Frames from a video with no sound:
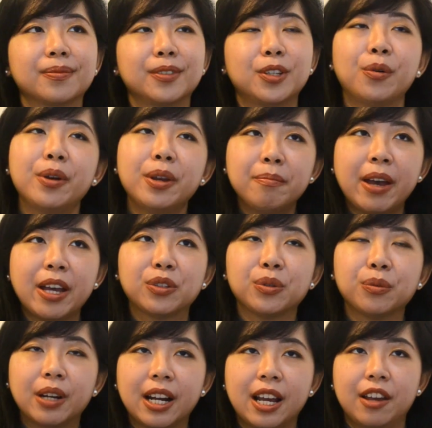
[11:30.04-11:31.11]
Going back
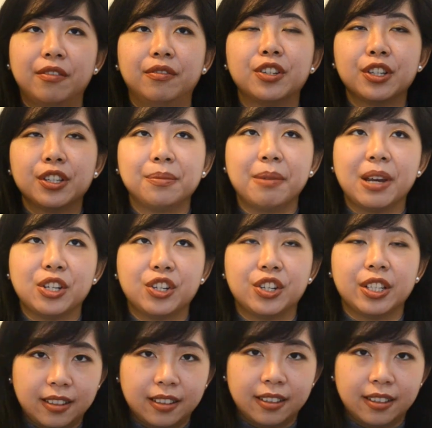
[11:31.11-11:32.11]
to what I've just mentioned,